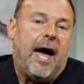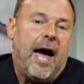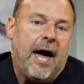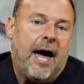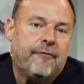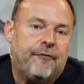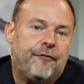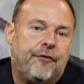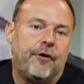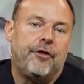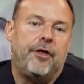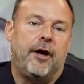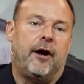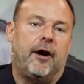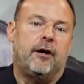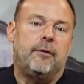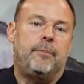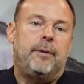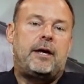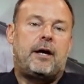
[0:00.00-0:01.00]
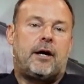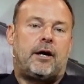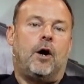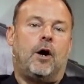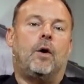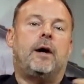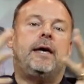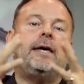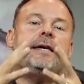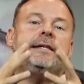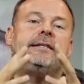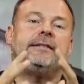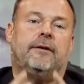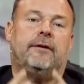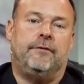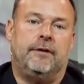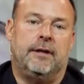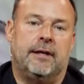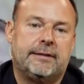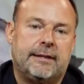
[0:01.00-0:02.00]
And for there to be a
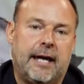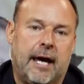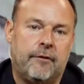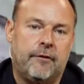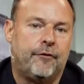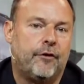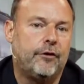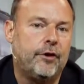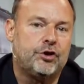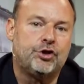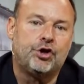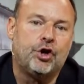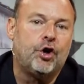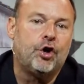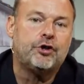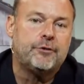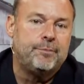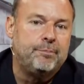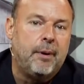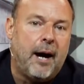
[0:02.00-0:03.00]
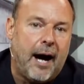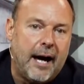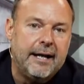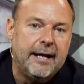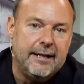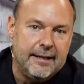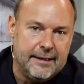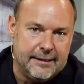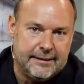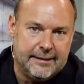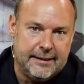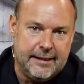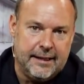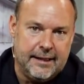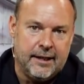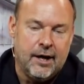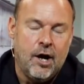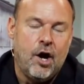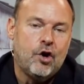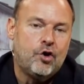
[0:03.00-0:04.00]
cohesiveness and for the church body to
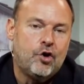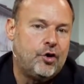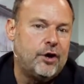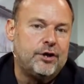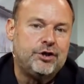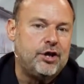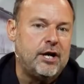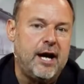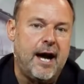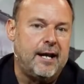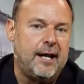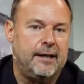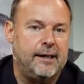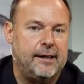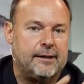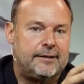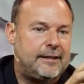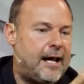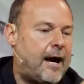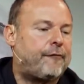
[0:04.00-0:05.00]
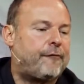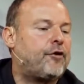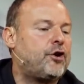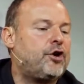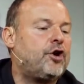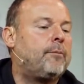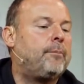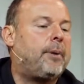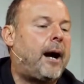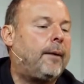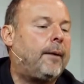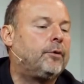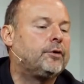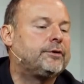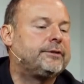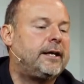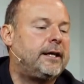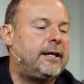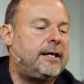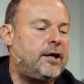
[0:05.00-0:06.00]
see, Christianity is not for your Bible
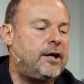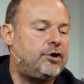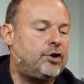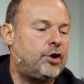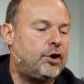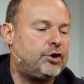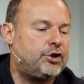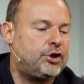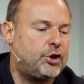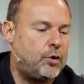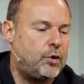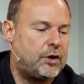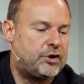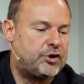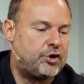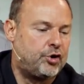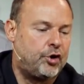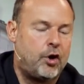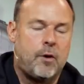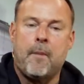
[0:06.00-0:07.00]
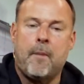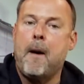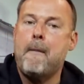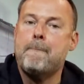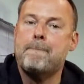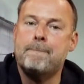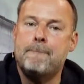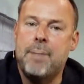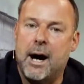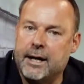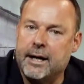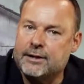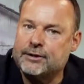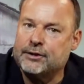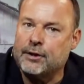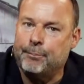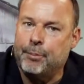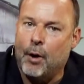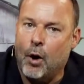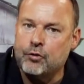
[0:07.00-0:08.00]
study and your Jewish group, but is
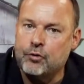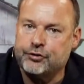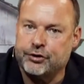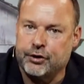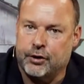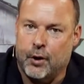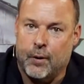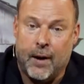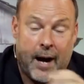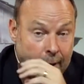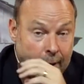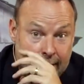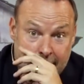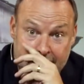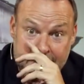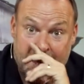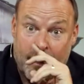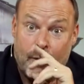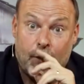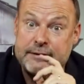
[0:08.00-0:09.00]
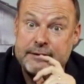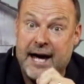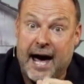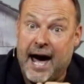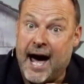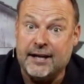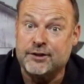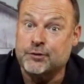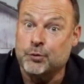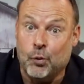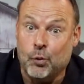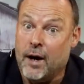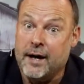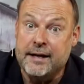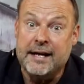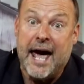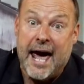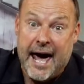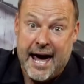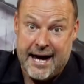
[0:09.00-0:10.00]
supposed to go out. That was Acts
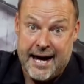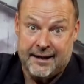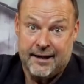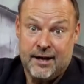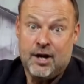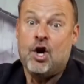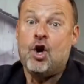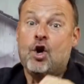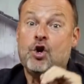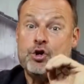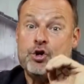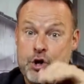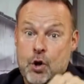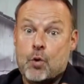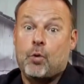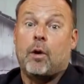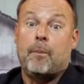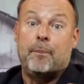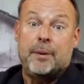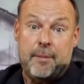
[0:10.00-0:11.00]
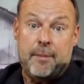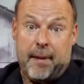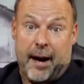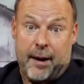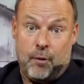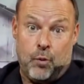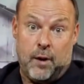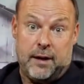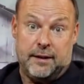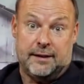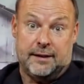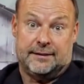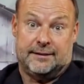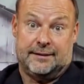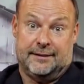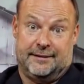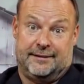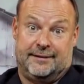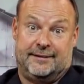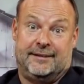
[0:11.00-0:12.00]
1:8. You will be my
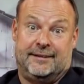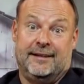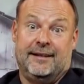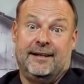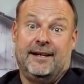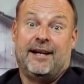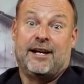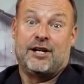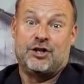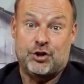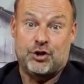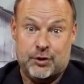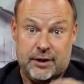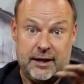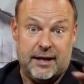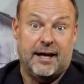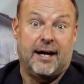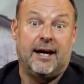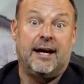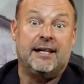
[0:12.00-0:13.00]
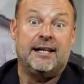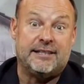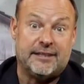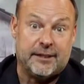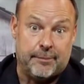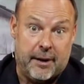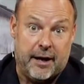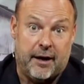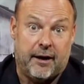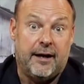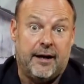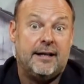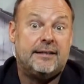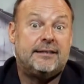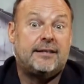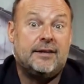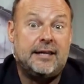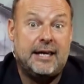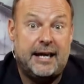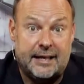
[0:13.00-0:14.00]
witnesses in Judea and Samaria and
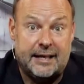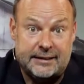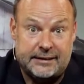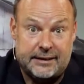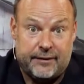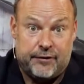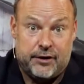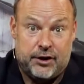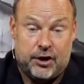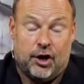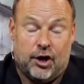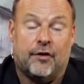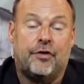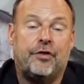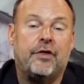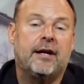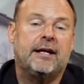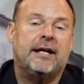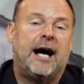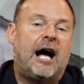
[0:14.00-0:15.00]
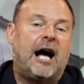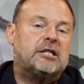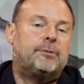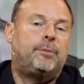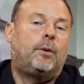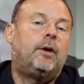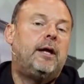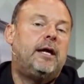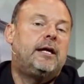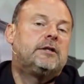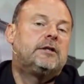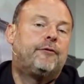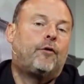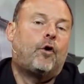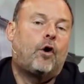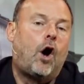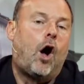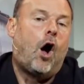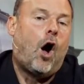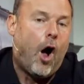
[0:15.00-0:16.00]
to the ends of the earth. The gospel is
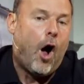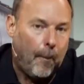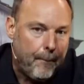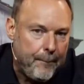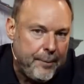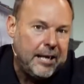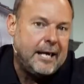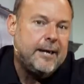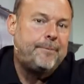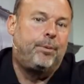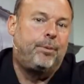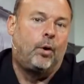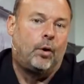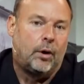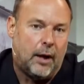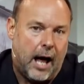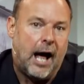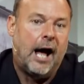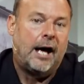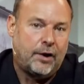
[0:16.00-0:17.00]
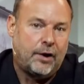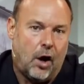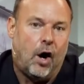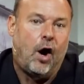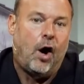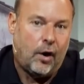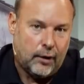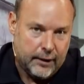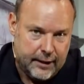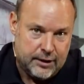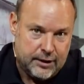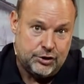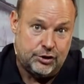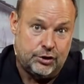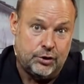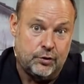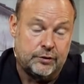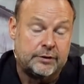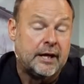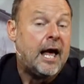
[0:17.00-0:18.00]
for all people on all
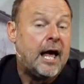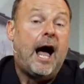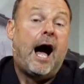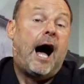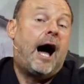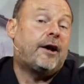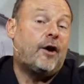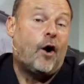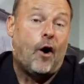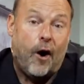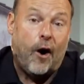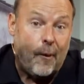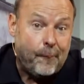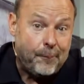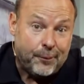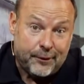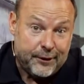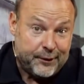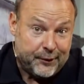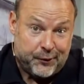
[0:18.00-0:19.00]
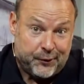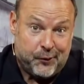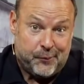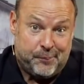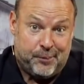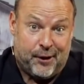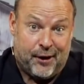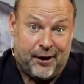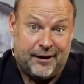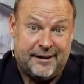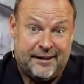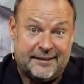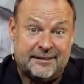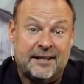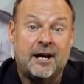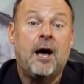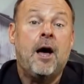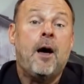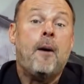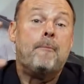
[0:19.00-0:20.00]
issues, on all political
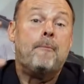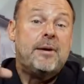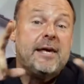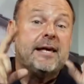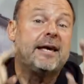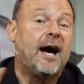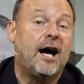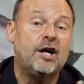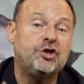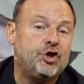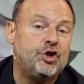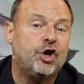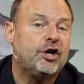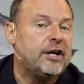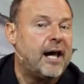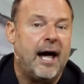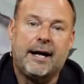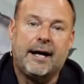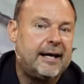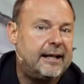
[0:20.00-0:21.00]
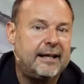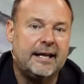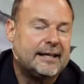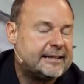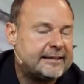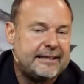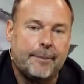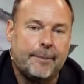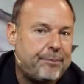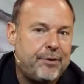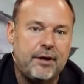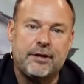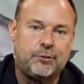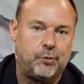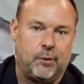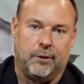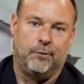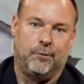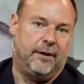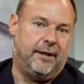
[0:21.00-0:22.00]
parties, because you're not gonna accept
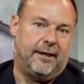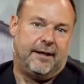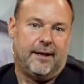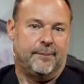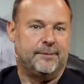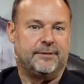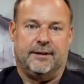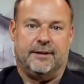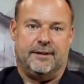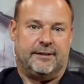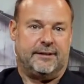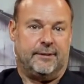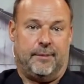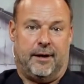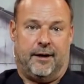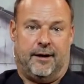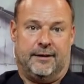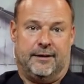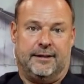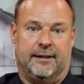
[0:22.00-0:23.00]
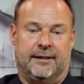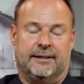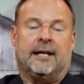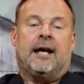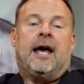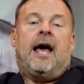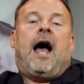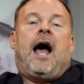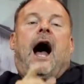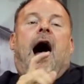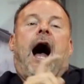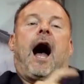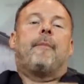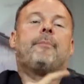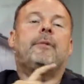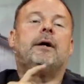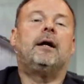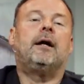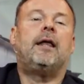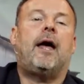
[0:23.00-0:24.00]
this one when it comes to the Samaritans.
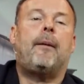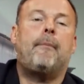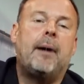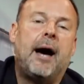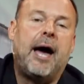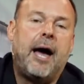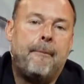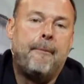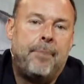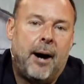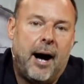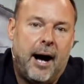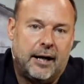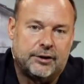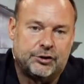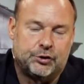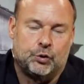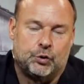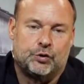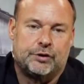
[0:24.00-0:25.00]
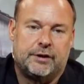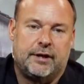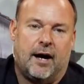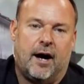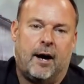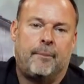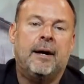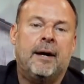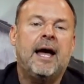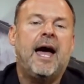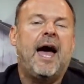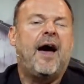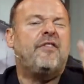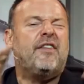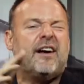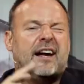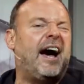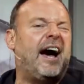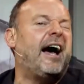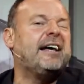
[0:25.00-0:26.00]
I'm gonna let my apostles come
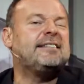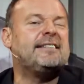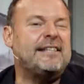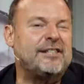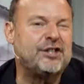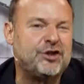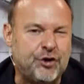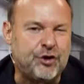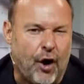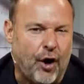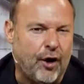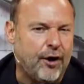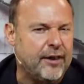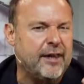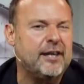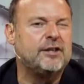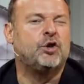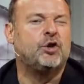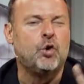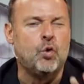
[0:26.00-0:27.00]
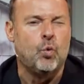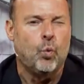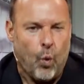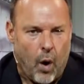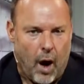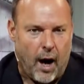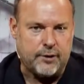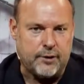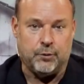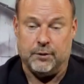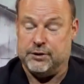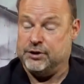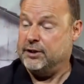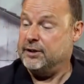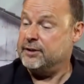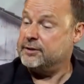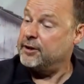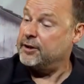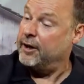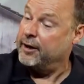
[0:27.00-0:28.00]
and the guys that started this who walked with
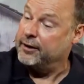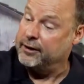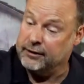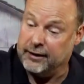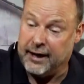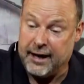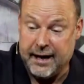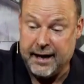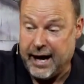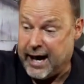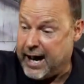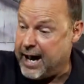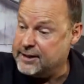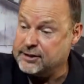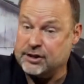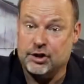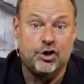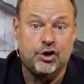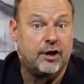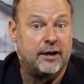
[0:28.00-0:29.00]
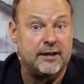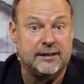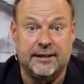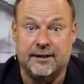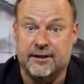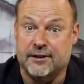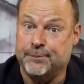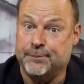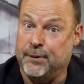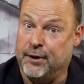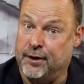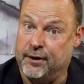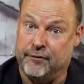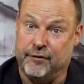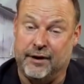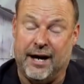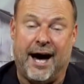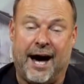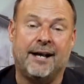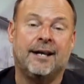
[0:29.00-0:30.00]
Jesus are gonna lay hands and you're gonna see the Spirit
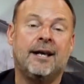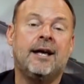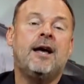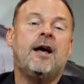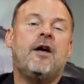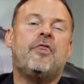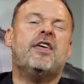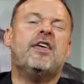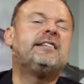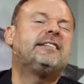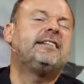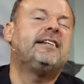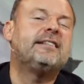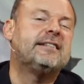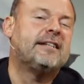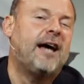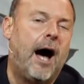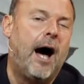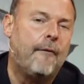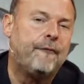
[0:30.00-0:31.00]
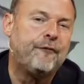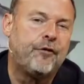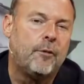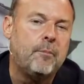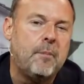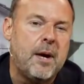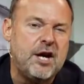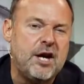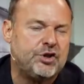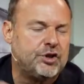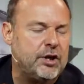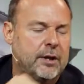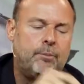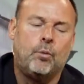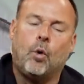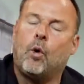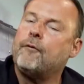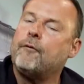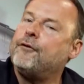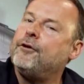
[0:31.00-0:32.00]
of God. This is confirmation
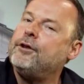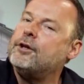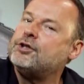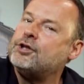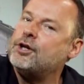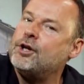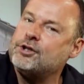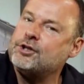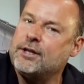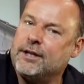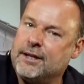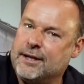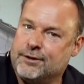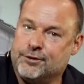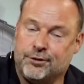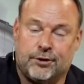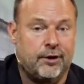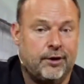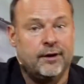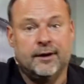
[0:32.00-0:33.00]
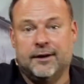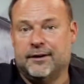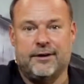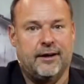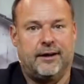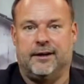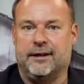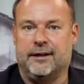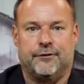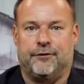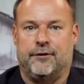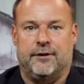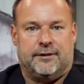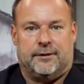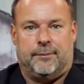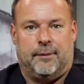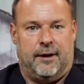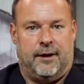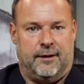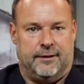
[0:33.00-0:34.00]
more for the church in Israel than it is for the
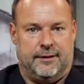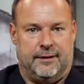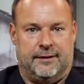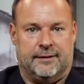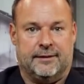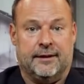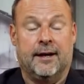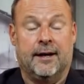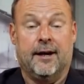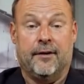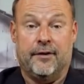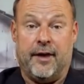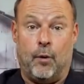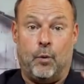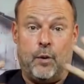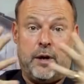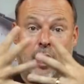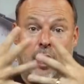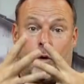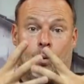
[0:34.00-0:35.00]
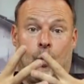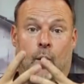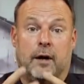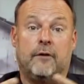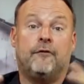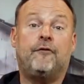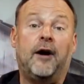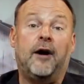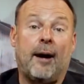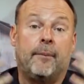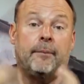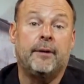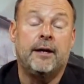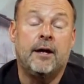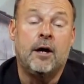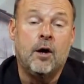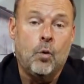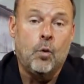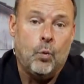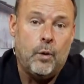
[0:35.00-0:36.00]
Samaritans, that we are one
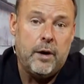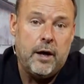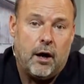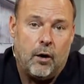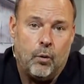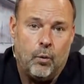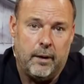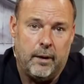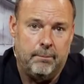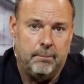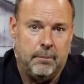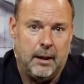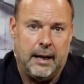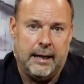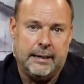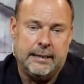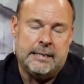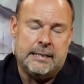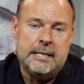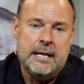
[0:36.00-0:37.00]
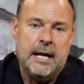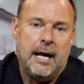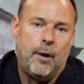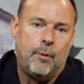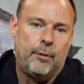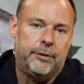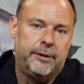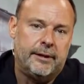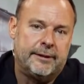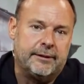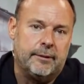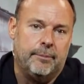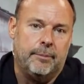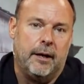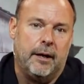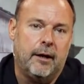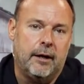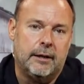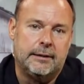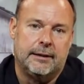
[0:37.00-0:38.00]
family, we are one body, and when the
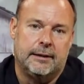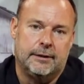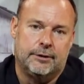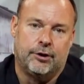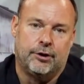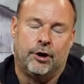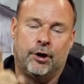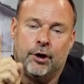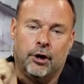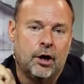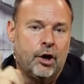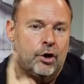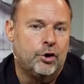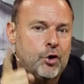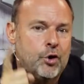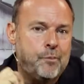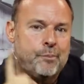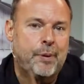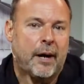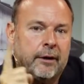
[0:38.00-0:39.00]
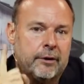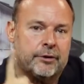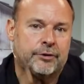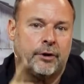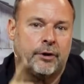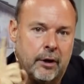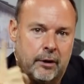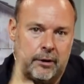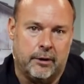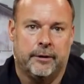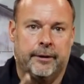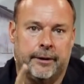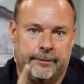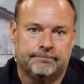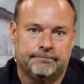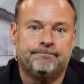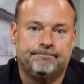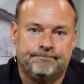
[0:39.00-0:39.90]
Samaritans hurt, you better start hurting.